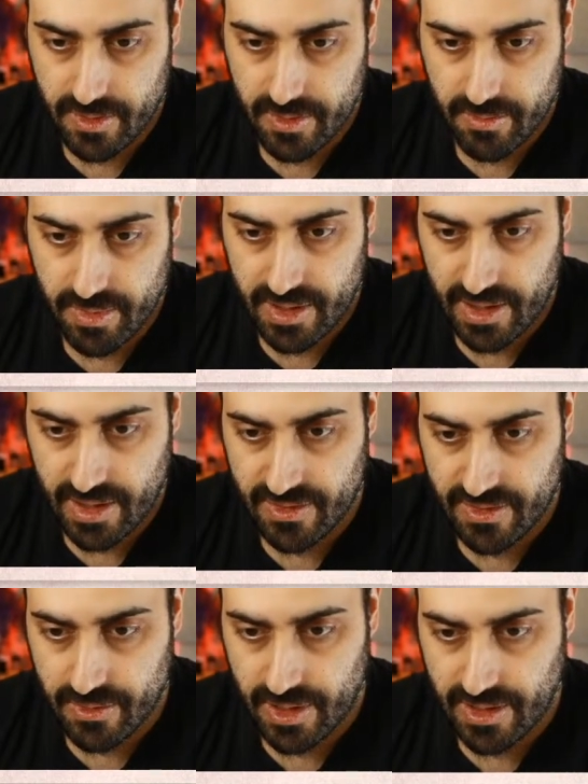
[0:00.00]
but it's a
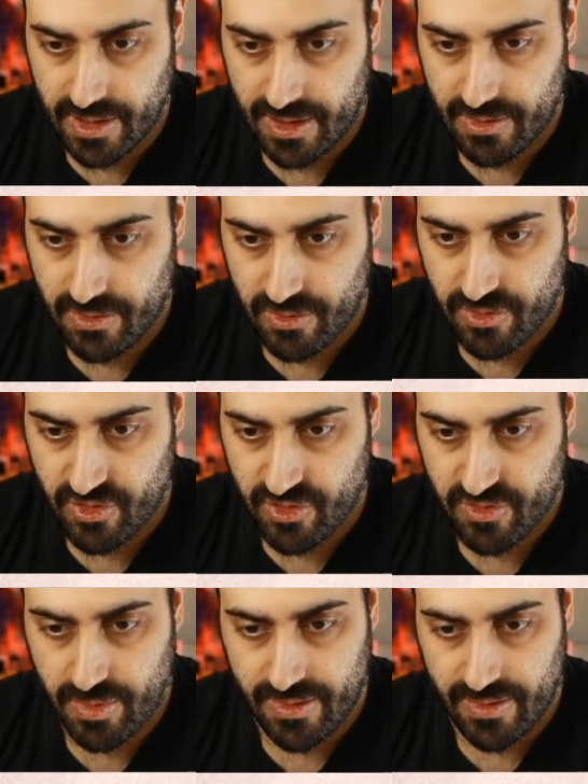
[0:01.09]
good idea to just
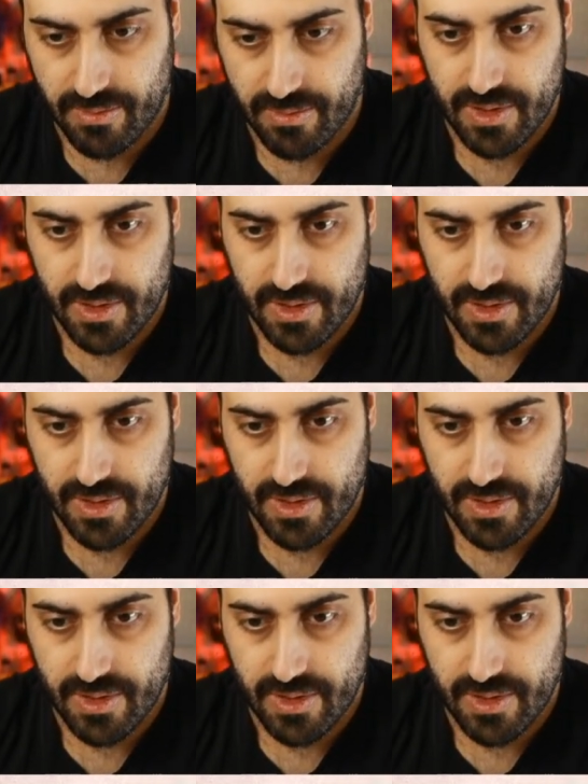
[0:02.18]
paint them.